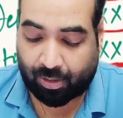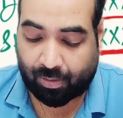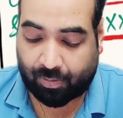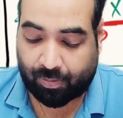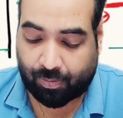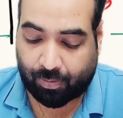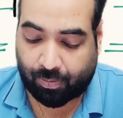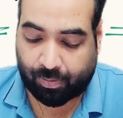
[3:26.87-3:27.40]

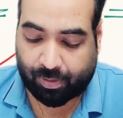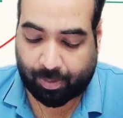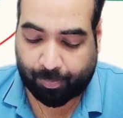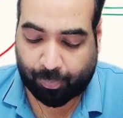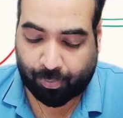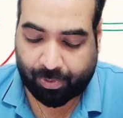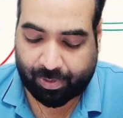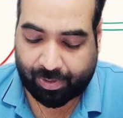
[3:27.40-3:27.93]
So
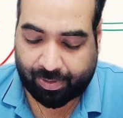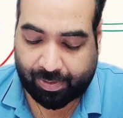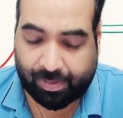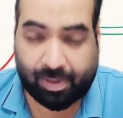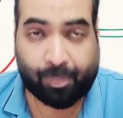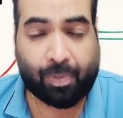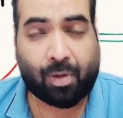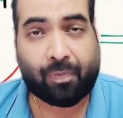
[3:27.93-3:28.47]
suppose this is
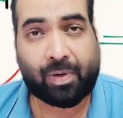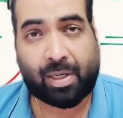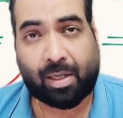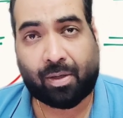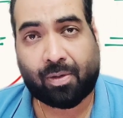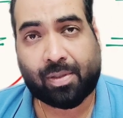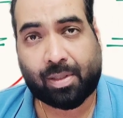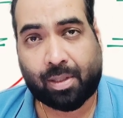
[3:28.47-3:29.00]
the profit and
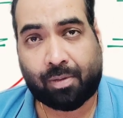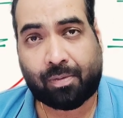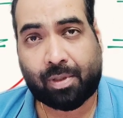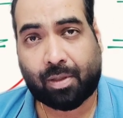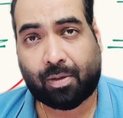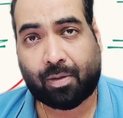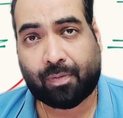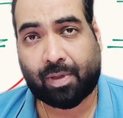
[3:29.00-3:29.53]
loss account
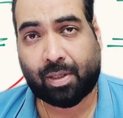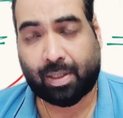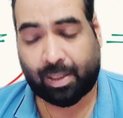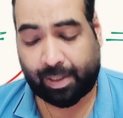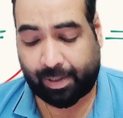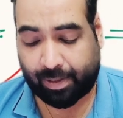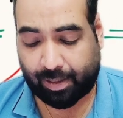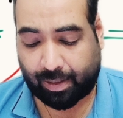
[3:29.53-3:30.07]
of the
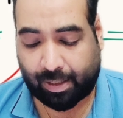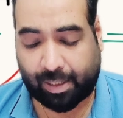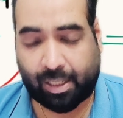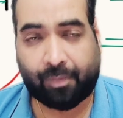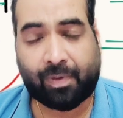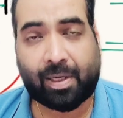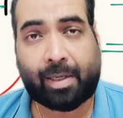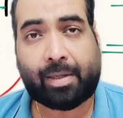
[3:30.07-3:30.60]
client. I
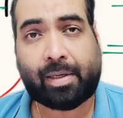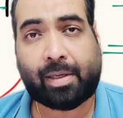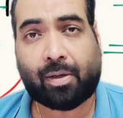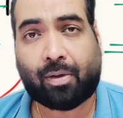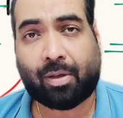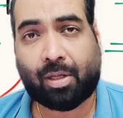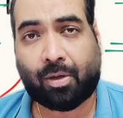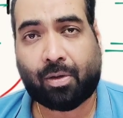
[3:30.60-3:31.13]
have deleted
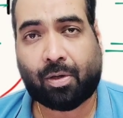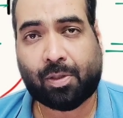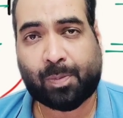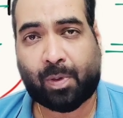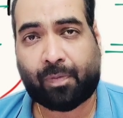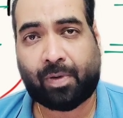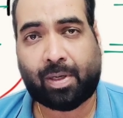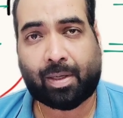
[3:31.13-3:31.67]
all the gross
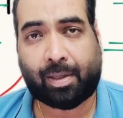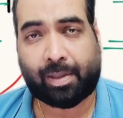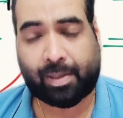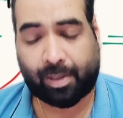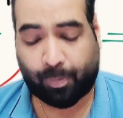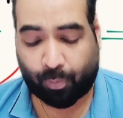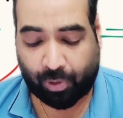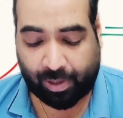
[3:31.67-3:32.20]
profit
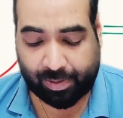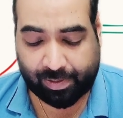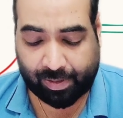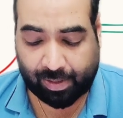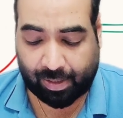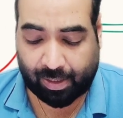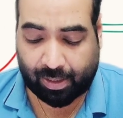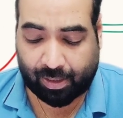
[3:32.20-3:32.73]
related points.
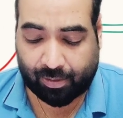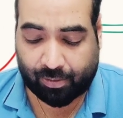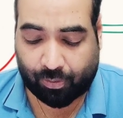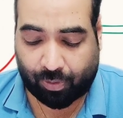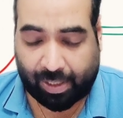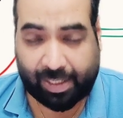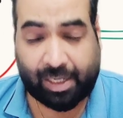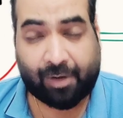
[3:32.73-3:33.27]

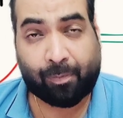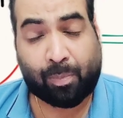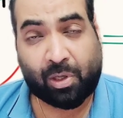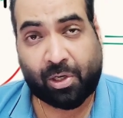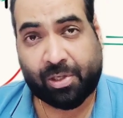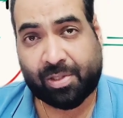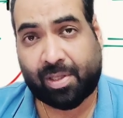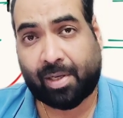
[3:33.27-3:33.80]
So I have
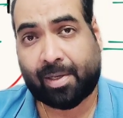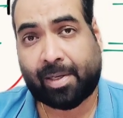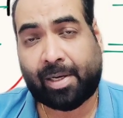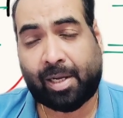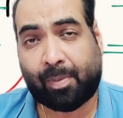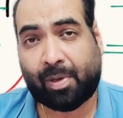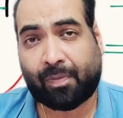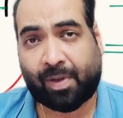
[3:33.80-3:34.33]
merged the
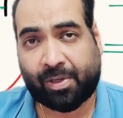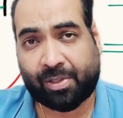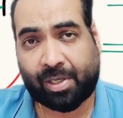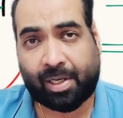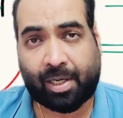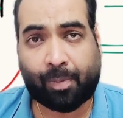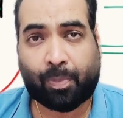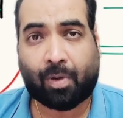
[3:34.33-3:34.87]
trading,
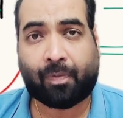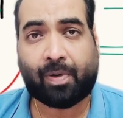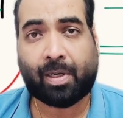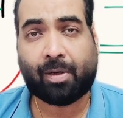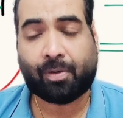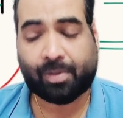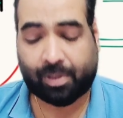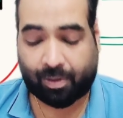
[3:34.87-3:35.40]
manufacturing and profit
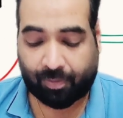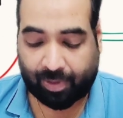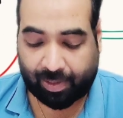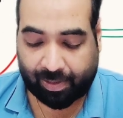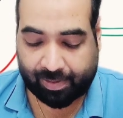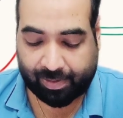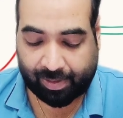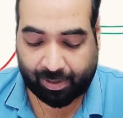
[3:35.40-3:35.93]
and loss account in
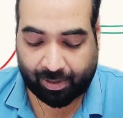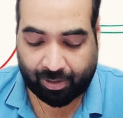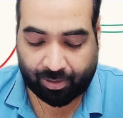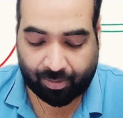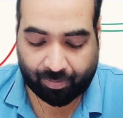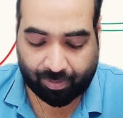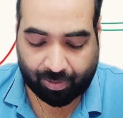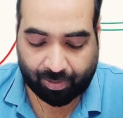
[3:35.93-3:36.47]
a
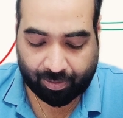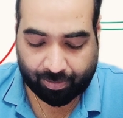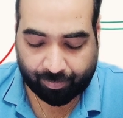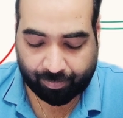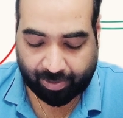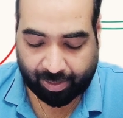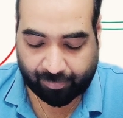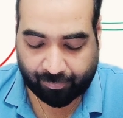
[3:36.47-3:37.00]
single
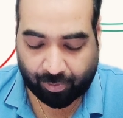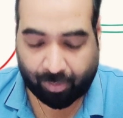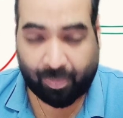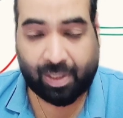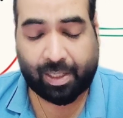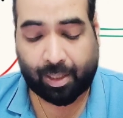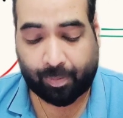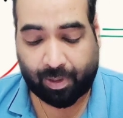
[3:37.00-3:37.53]
T
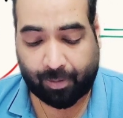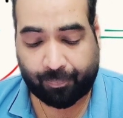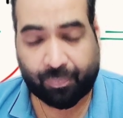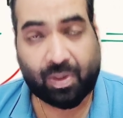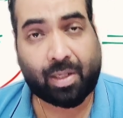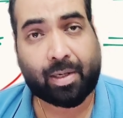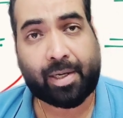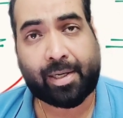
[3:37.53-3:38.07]
format table
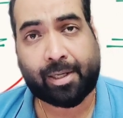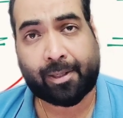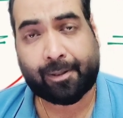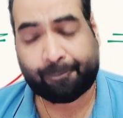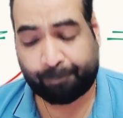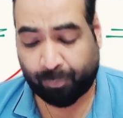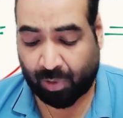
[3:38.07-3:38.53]
right here.